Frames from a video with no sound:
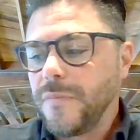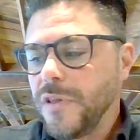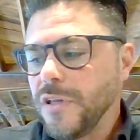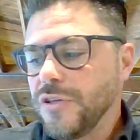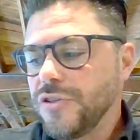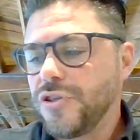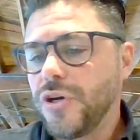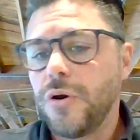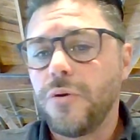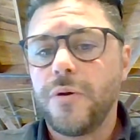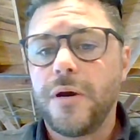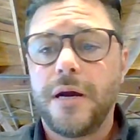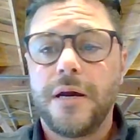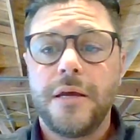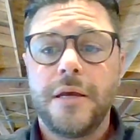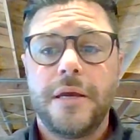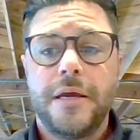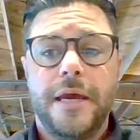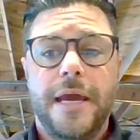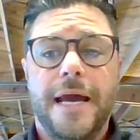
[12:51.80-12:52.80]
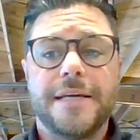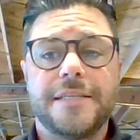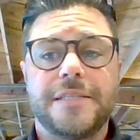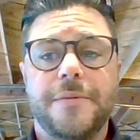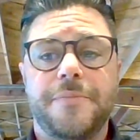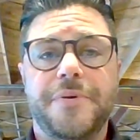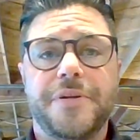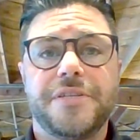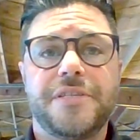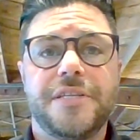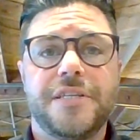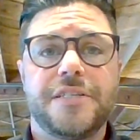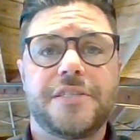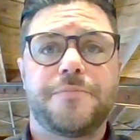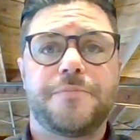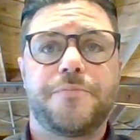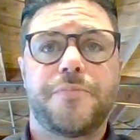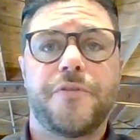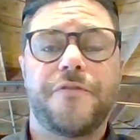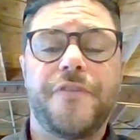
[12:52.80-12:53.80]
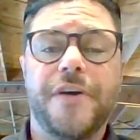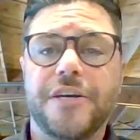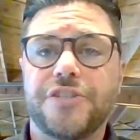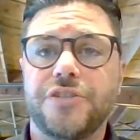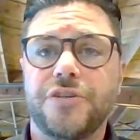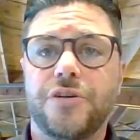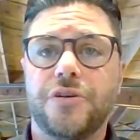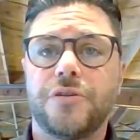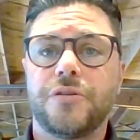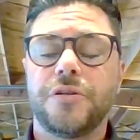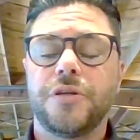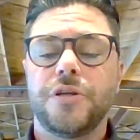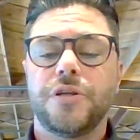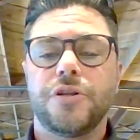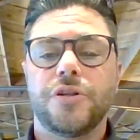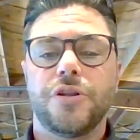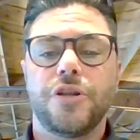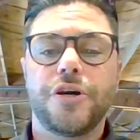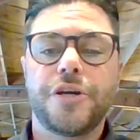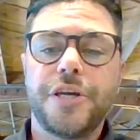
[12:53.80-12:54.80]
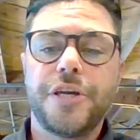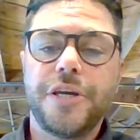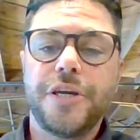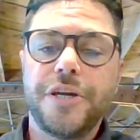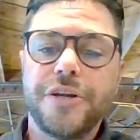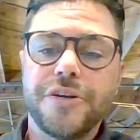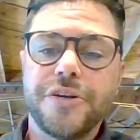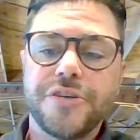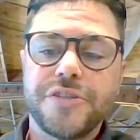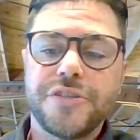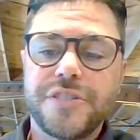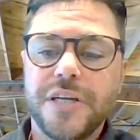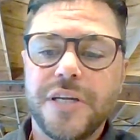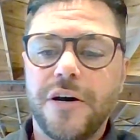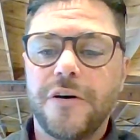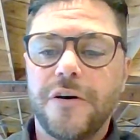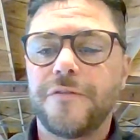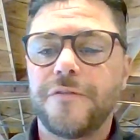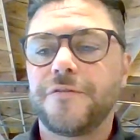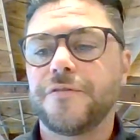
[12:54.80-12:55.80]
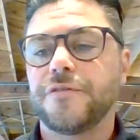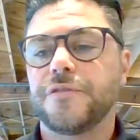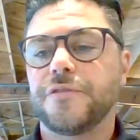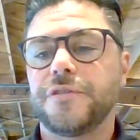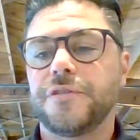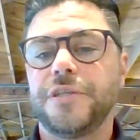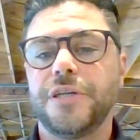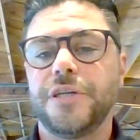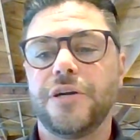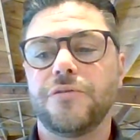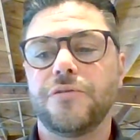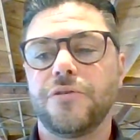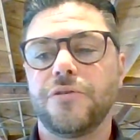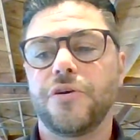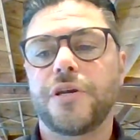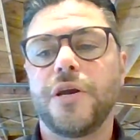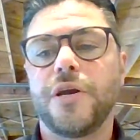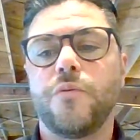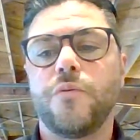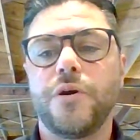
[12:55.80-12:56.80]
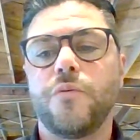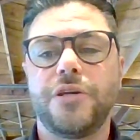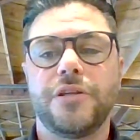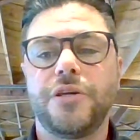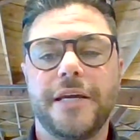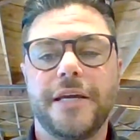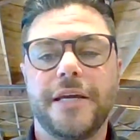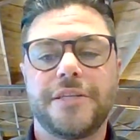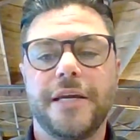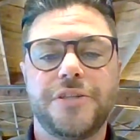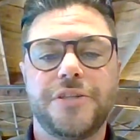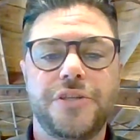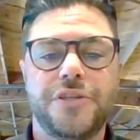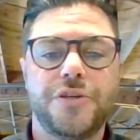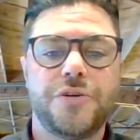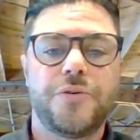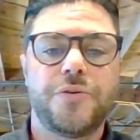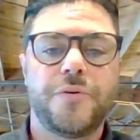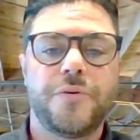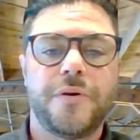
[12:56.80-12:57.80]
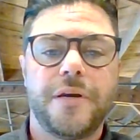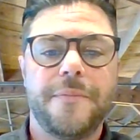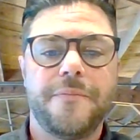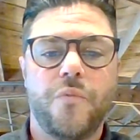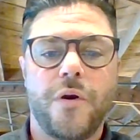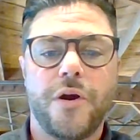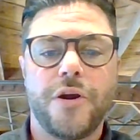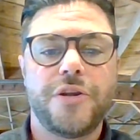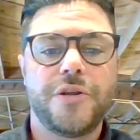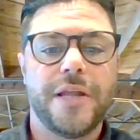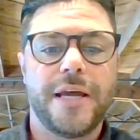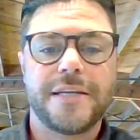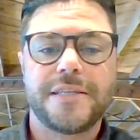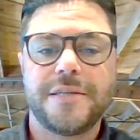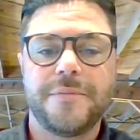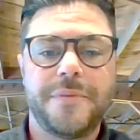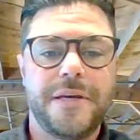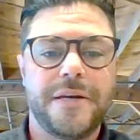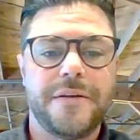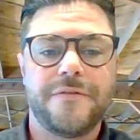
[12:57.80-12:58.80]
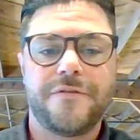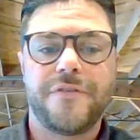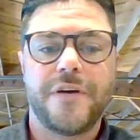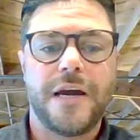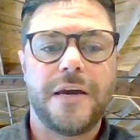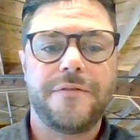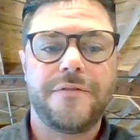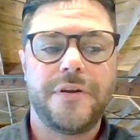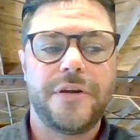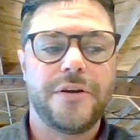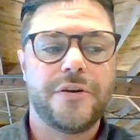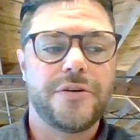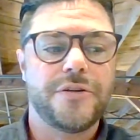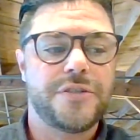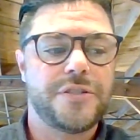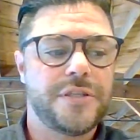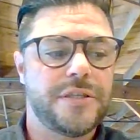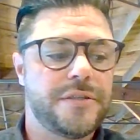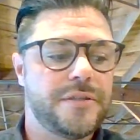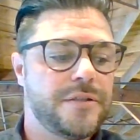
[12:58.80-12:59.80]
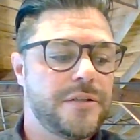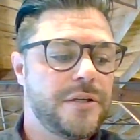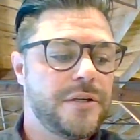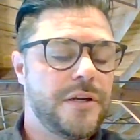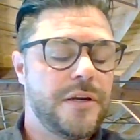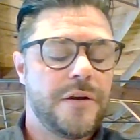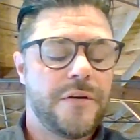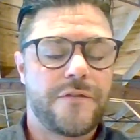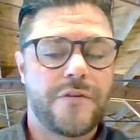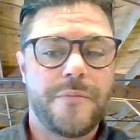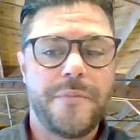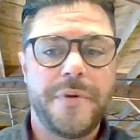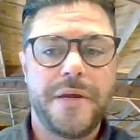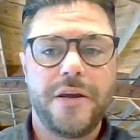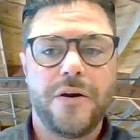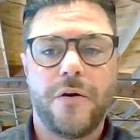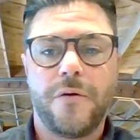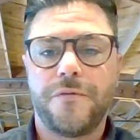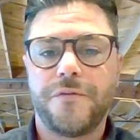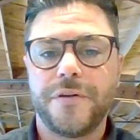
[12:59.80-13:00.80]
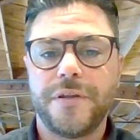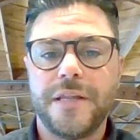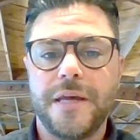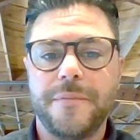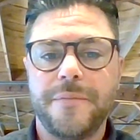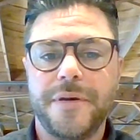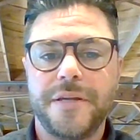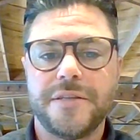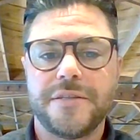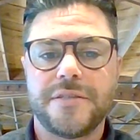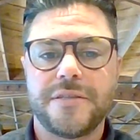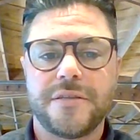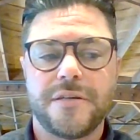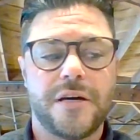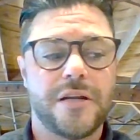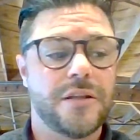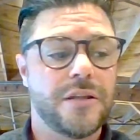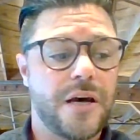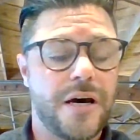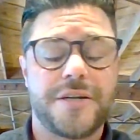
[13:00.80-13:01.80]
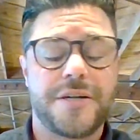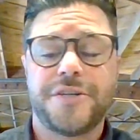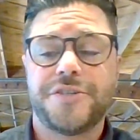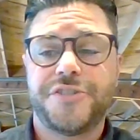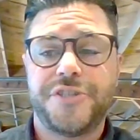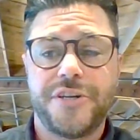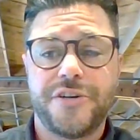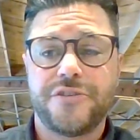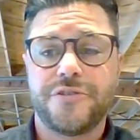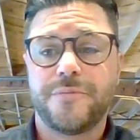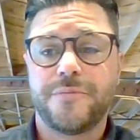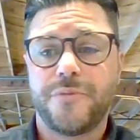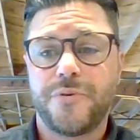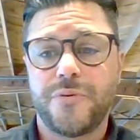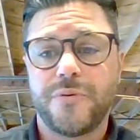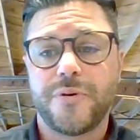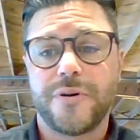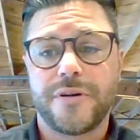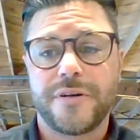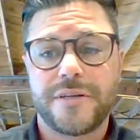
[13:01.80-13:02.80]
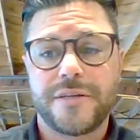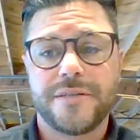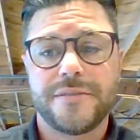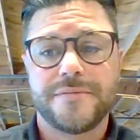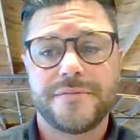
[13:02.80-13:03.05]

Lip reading: So as a business professional, look at yourself, look at what you'd like to do and where you'd like to be in 5 years. And for me, hopefully that means a lot of charitable work.